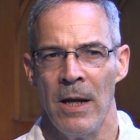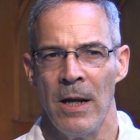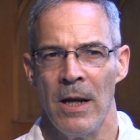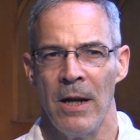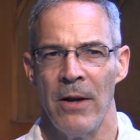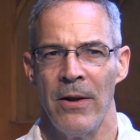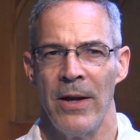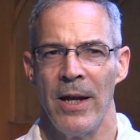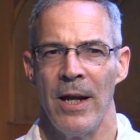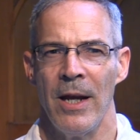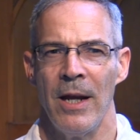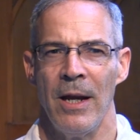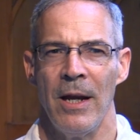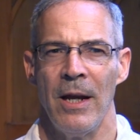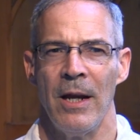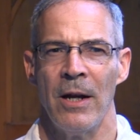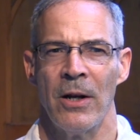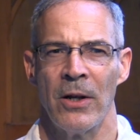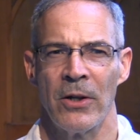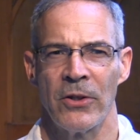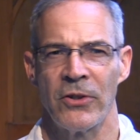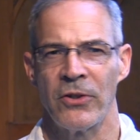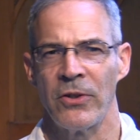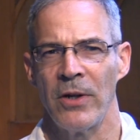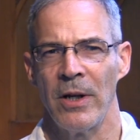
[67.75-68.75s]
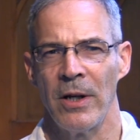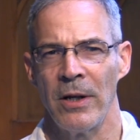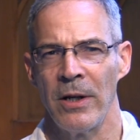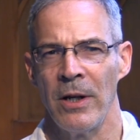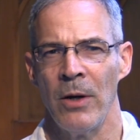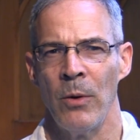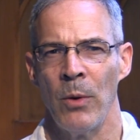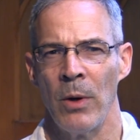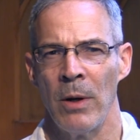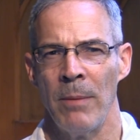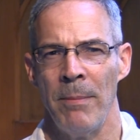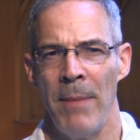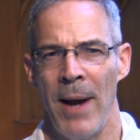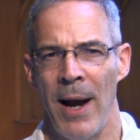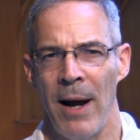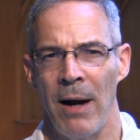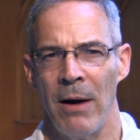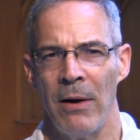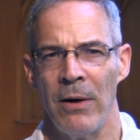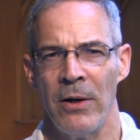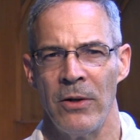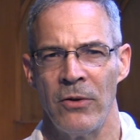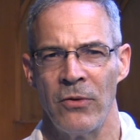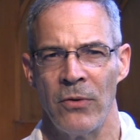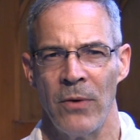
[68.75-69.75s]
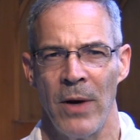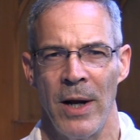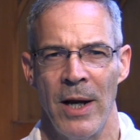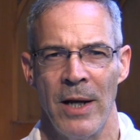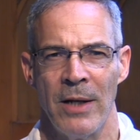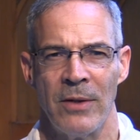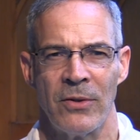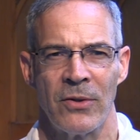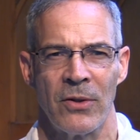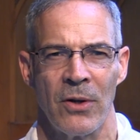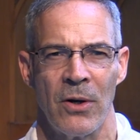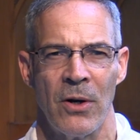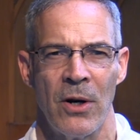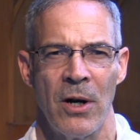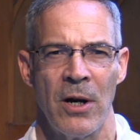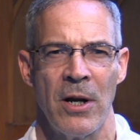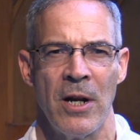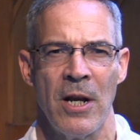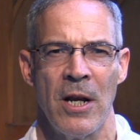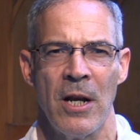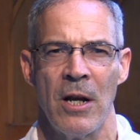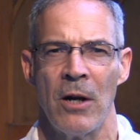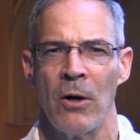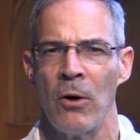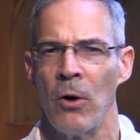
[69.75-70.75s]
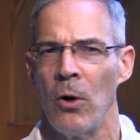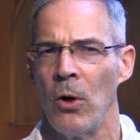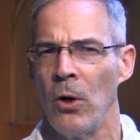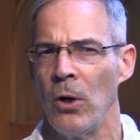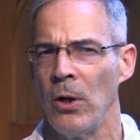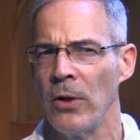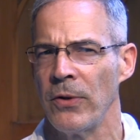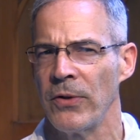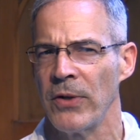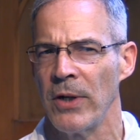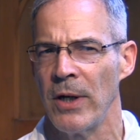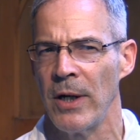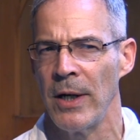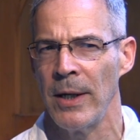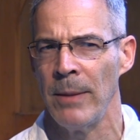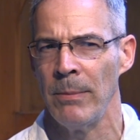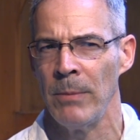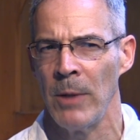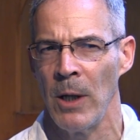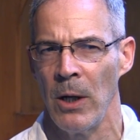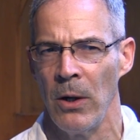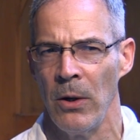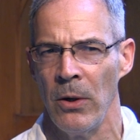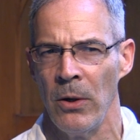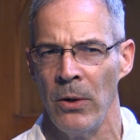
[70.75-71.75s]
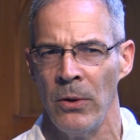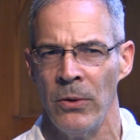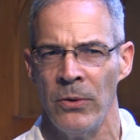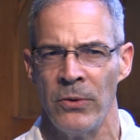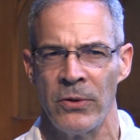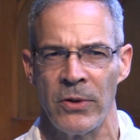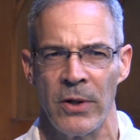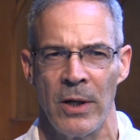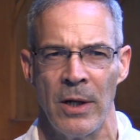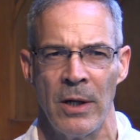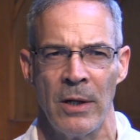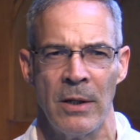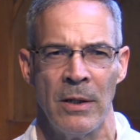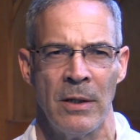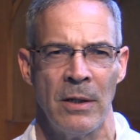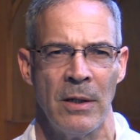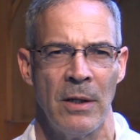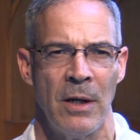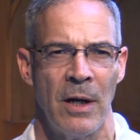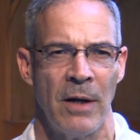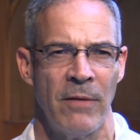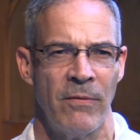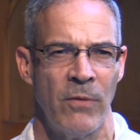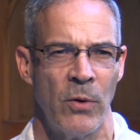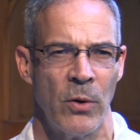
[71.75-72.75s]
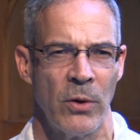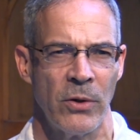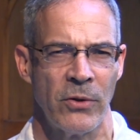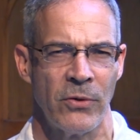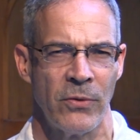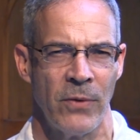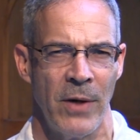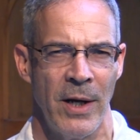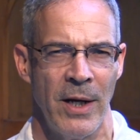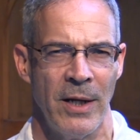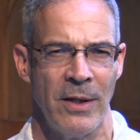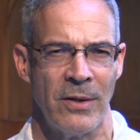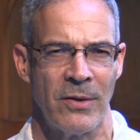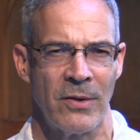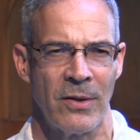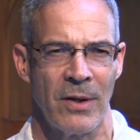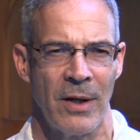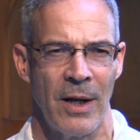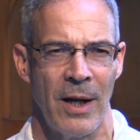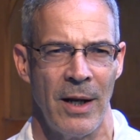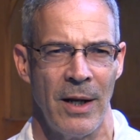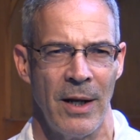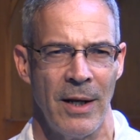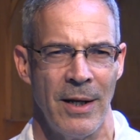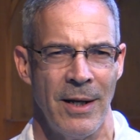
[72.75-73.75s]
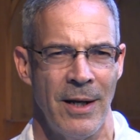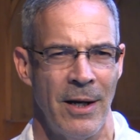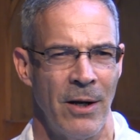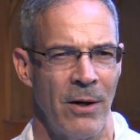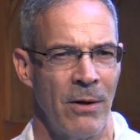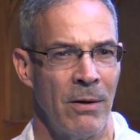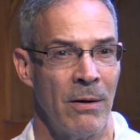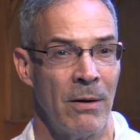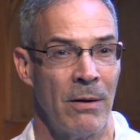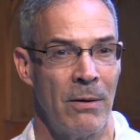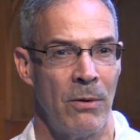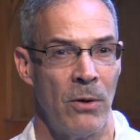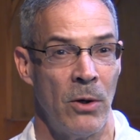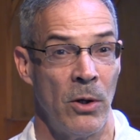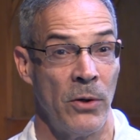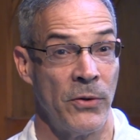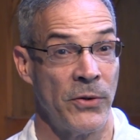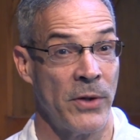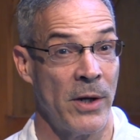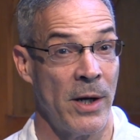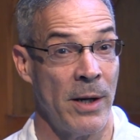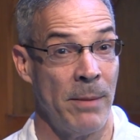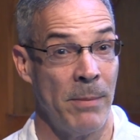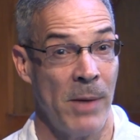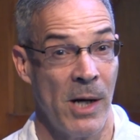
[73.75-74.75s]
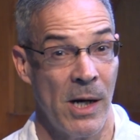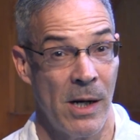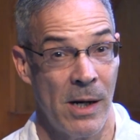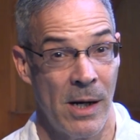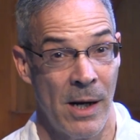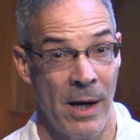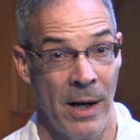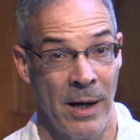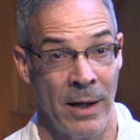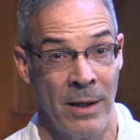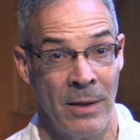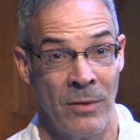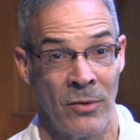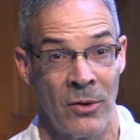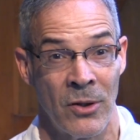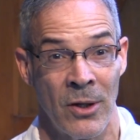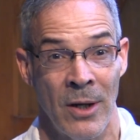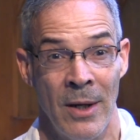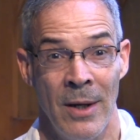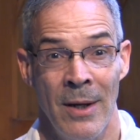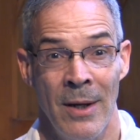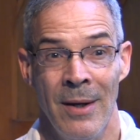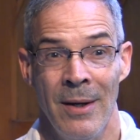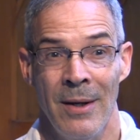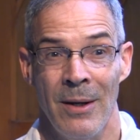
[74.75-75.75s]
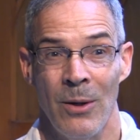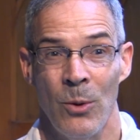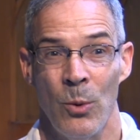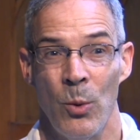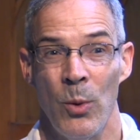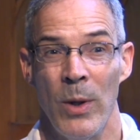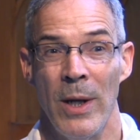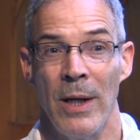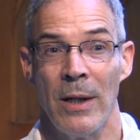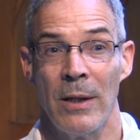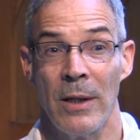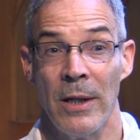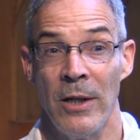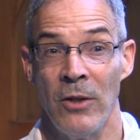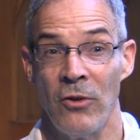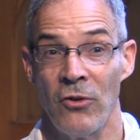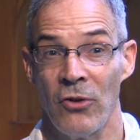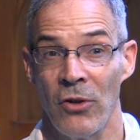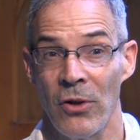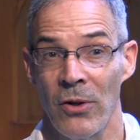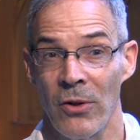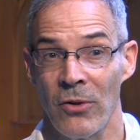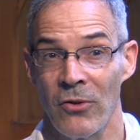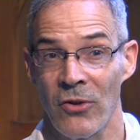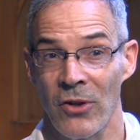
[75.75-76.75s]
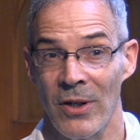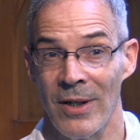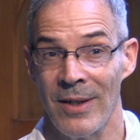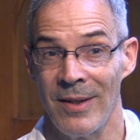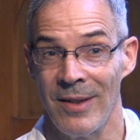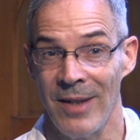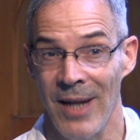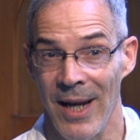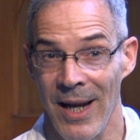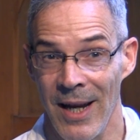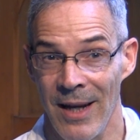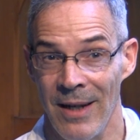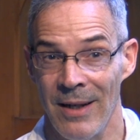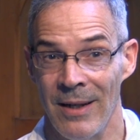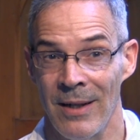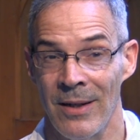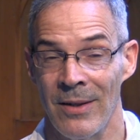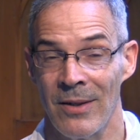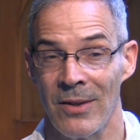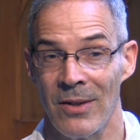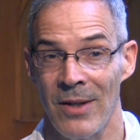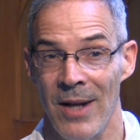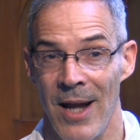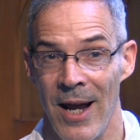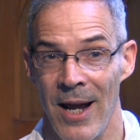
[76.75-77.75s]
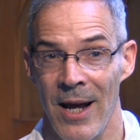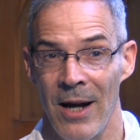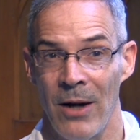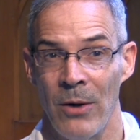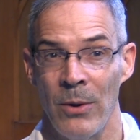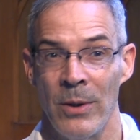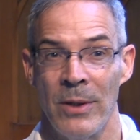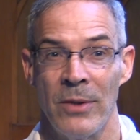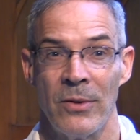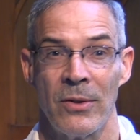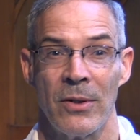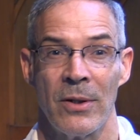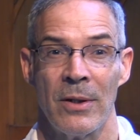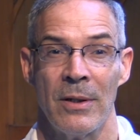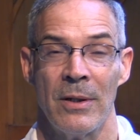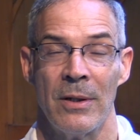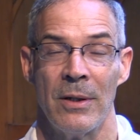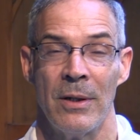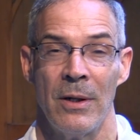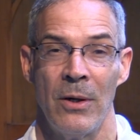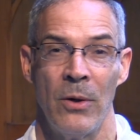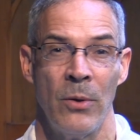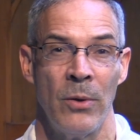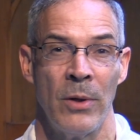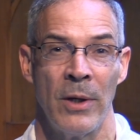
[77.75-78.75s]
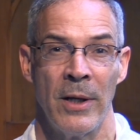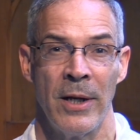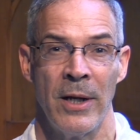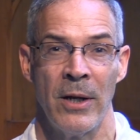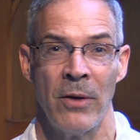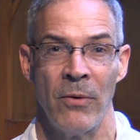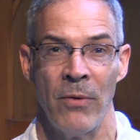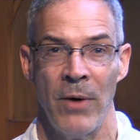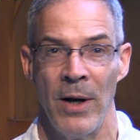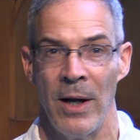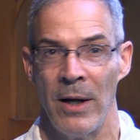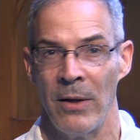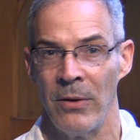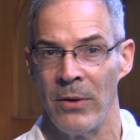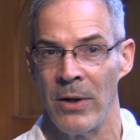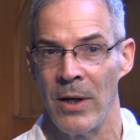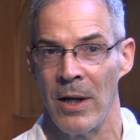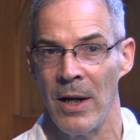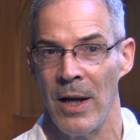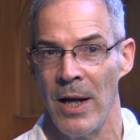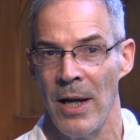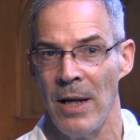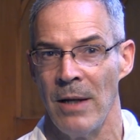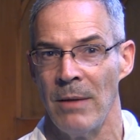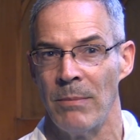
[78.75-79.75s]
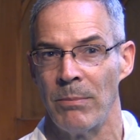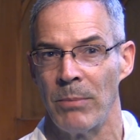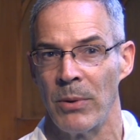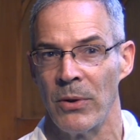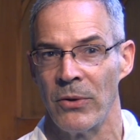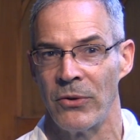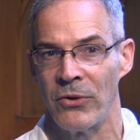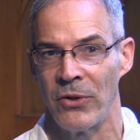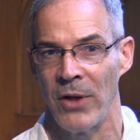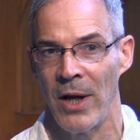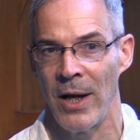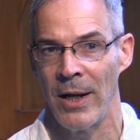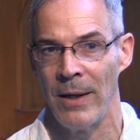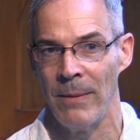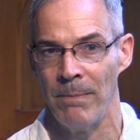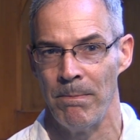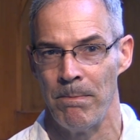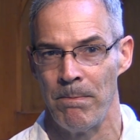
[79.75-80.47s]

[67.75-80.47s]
You know, in Australia, where marriage rates are near all time lows and divorce rates near all time highs, weekly church attendance now is only around 8%.